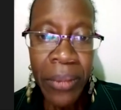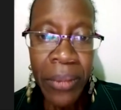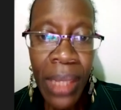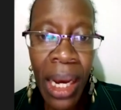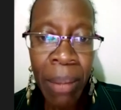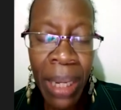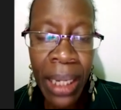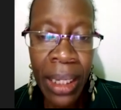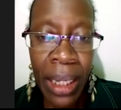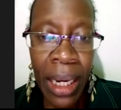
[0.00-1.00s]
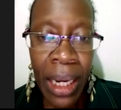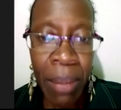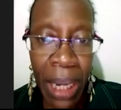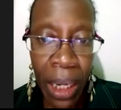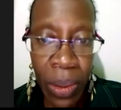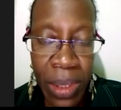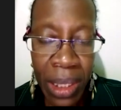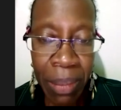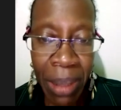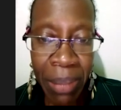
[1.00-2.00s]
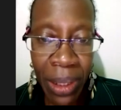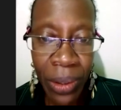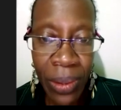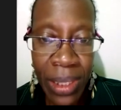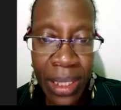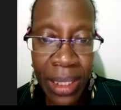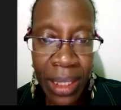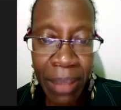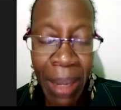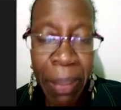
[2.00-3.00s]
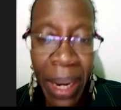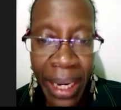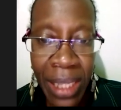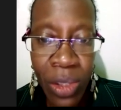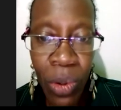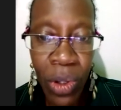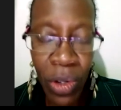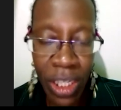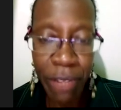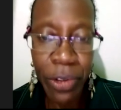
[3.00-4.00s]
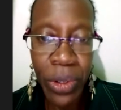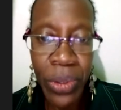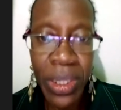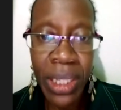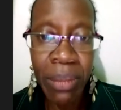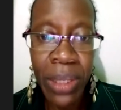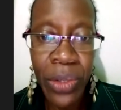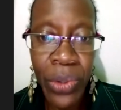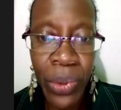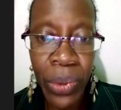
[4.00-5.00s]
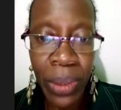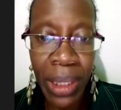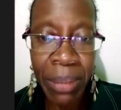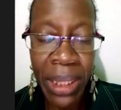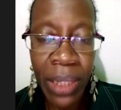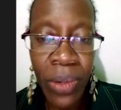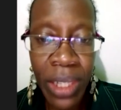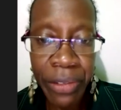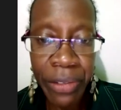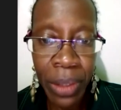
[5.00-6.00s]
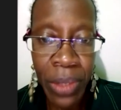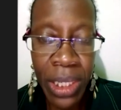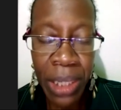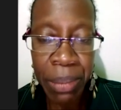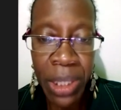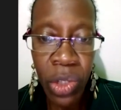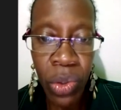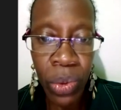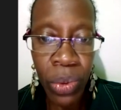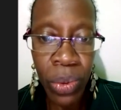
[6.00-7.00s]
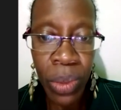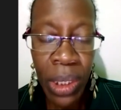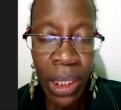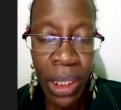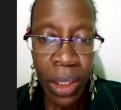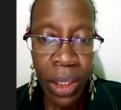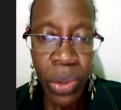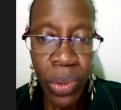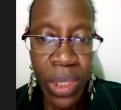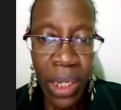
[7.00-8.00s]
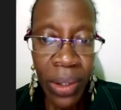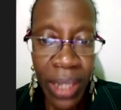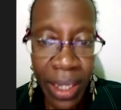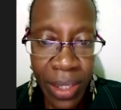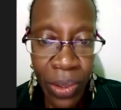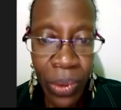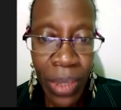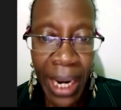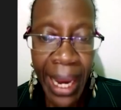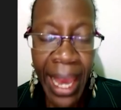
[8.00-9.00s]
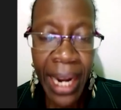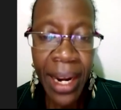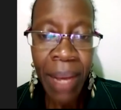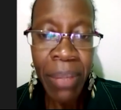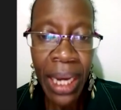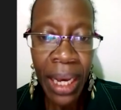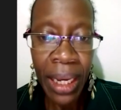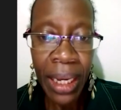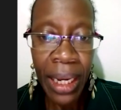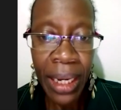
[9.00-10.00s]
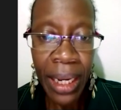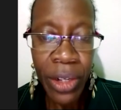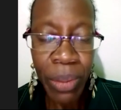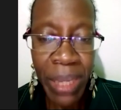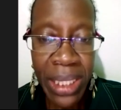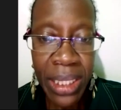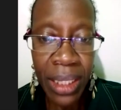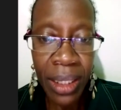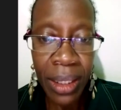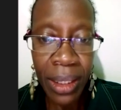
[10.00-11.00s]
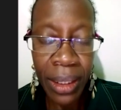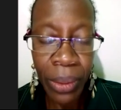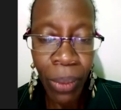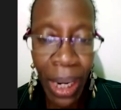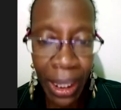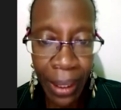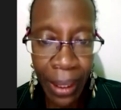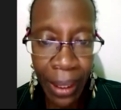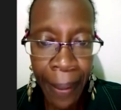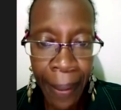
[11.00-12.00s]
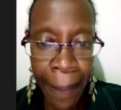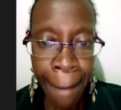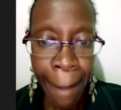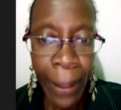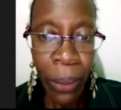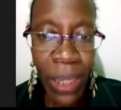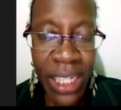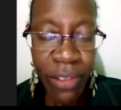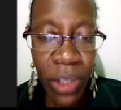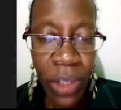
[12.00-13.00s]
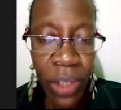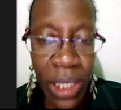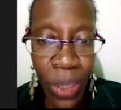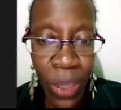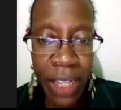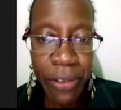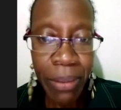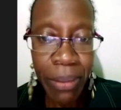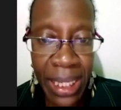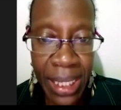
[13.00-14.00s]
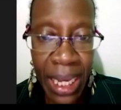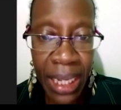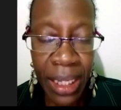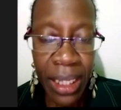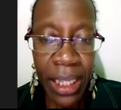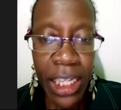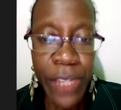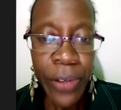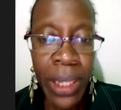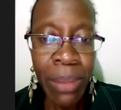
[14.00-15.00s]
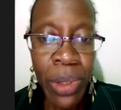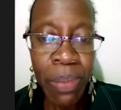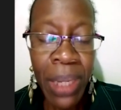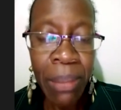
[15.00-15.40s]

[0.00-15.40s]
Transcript: I'm a housekeeper because my parents could not afford to take me to school. I mean, they couldn't afford to take me to secondary school, and I ended up being a domestic worker. What I've always wanted for my son is for him to be able